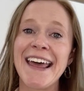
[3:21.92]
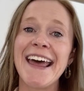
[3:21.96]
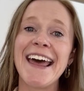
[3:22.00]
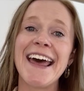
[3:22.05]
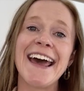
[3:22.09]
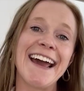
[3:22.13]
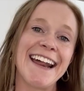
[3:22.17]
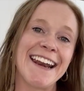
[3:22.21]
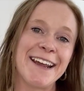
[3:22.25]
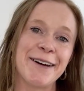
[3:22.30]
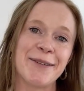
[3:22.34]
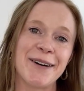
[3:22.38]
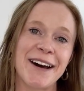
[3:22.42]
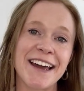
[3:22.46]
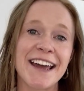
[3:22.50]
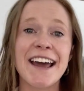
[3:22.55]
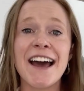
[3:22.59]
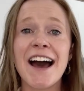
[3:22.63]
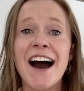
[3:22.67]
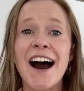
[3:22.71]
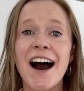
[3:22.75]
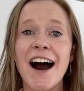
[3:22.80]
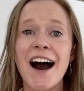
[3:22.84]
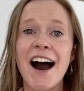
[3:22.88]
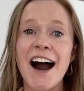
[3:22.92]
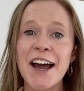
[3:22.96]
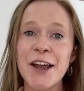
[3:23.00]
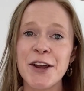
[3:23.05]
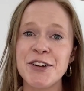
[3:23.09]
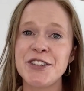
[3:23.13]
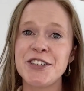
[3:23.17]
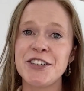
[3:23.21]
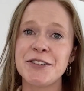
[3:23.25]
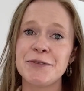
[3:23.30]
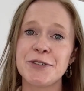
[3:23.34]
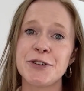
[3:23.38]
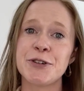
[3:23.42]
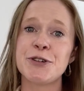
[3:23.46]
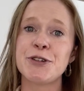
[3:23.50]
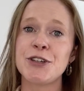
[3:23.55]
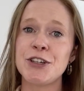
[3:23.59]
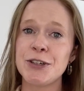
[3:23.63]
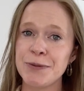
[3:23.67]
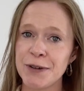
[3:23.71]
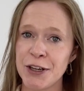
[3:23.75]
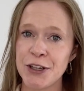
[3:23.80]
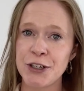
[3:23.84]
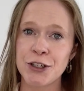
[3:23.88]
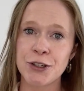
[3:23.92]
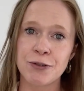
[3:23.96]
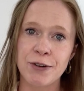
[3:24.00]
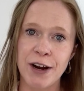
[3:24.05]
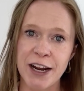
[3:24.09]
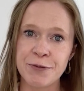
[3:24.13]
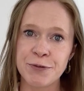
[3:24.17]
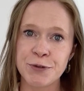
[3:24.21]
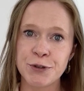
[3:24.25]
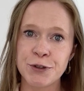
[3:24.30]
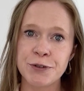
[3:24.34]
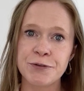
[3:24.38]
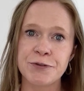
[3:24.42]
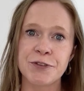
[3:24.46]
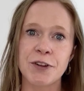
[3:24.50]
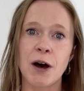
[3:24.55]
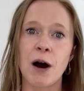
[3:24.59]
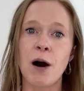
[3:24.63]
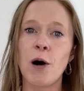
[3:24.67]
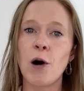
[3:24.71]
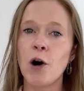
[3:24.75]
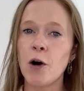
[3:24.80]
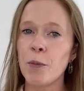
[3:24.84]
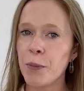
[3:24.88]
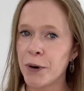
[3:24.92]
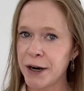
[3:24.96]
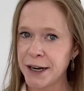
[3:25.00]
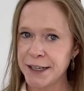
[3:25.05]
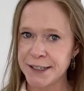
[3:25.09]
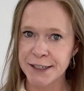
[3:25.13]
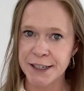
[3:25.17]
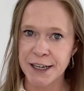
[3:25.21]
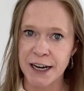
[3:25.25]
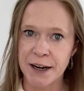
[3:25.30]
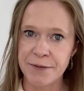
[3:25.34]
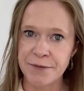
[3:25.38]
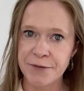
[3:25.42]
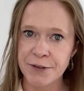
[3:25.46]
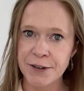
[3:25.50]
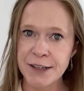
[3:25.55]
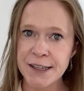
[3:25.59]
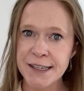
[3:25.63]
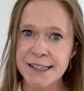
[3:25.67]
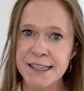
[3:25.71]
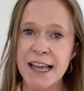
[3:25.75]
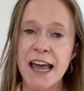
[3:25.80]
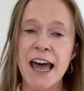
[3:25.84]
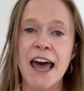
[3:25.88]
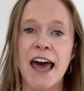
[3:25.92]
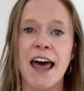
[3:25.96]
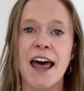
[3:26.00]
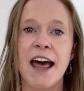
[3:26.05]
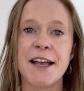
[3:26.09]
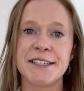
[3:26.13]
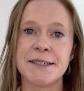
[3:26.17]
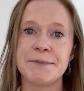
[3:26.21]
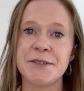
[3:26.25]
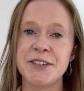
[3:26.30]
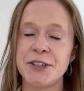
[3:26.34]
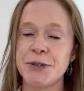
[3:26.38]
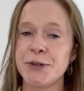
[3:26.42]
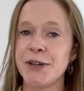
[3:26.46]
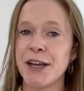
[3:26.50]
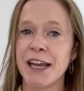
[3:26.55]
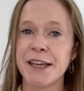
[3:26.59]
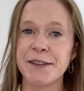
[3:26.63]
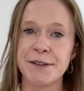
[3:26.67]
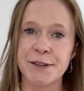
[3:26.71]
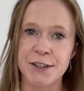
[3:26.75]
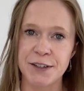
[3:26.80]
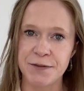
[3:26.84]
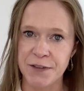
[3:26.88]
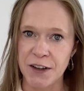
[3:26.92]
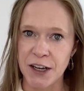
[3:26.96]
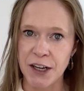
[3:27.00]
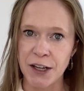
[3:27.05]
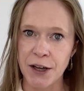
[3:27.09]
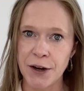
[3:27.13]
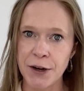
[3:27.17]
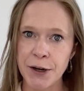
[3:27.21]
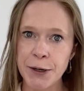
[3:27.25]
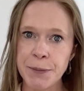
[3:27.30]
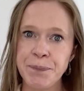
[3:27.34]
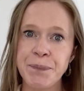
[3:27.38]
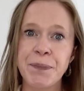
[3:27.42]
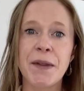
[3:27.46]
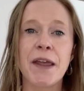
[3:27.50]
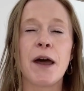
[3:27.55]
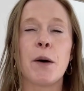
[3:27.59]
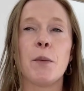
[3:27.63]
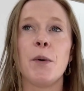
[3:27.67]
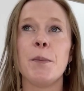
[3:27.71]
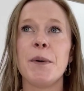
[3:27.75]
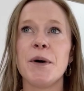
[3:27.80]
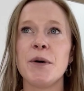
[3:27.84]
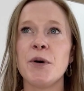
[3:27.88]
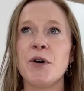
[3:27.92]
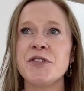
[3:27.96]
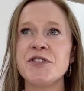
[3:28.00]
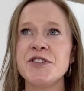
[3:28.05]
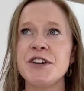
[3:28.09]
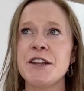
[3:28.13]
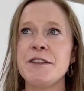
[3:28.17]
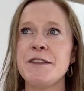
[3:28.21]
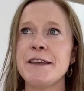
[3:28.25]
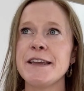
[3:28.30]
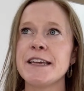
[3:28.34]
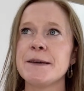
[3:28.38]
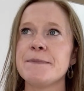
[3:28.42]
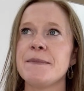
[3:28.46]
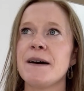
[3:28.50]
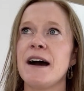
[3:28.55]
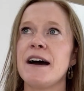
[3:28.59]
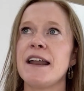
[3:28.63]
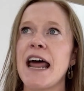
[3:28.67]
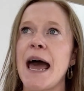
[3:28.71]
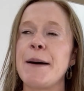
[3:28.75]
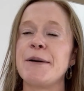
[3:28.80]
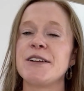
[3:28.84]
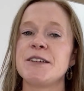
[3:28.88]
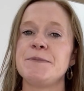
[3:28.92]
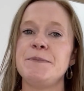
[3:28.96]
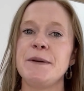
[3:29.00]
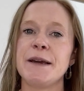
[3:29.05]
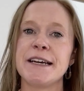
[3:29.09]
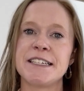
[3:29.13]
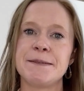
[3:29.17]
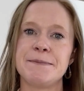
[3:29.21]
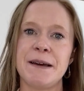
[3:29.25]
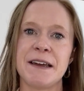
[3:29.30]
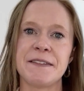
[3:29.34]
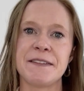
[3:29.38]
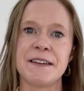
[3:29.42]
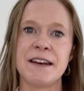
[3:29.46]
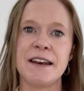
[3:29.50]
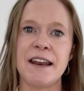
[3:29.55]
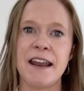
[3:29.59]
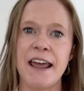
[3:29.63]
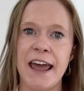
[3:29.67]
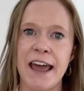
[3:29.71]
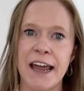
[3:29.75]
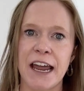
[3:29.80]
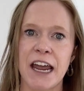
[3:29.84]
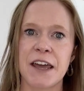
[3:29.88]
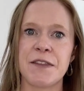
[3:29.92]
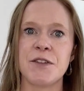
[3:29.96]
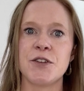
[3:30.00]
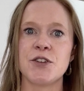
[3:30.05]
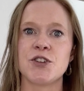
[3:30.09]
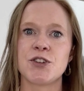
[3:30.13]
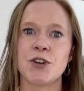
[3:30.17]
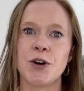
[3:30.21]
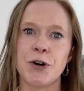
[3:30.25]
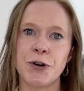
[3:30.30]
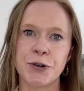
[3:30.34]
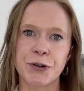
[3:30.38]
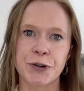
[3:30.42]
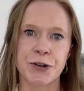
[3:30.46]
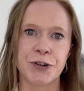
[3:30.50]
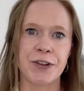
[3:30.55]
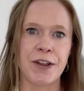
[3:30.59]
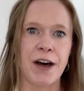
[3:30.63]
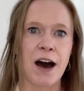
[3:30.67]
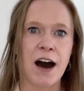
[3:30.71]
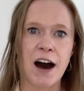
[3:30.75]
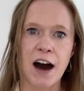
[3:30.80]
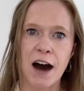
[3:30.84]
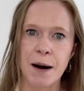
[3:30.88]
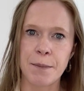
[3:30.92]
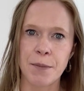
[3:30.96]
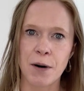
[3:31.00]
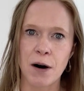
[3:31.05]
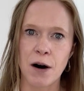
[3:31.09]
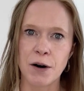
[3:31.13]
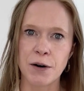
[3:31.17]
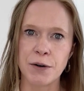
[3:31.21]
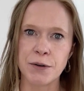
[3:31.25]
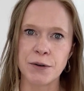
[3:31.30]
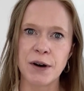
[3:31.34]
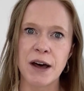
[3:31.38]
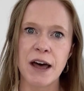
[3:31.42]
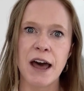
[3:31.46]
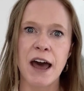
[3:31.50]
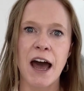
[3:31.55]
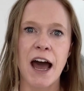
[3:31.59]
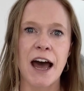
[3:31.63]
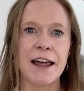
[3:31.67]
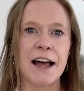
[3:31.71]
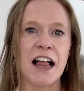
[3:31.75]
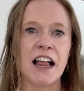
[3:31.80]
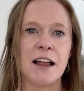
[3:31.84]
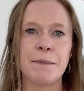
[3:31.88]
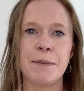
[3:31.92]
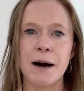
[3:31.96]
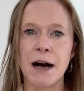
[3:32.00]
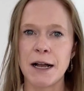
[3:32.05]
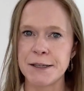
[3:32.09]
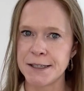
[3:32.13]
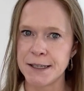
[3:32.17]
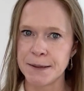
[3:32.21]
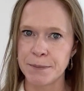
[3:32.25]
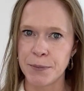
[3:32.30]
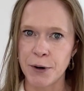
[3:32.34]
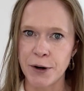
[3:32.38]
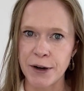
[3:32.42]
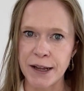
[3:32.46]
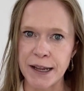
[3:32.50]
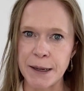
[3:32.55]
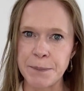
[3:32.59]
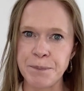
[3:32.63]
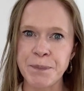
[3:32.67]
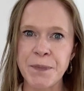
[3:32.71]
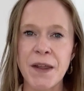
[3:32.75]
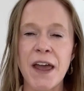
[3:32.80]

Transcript: Anyway, I usually do a 2-inch grade rule for the whole body circumference. That's what we're doing in this video. But we also need to think about how much bigger to make the neck and the shoulder and the armhole and other parts of the body. And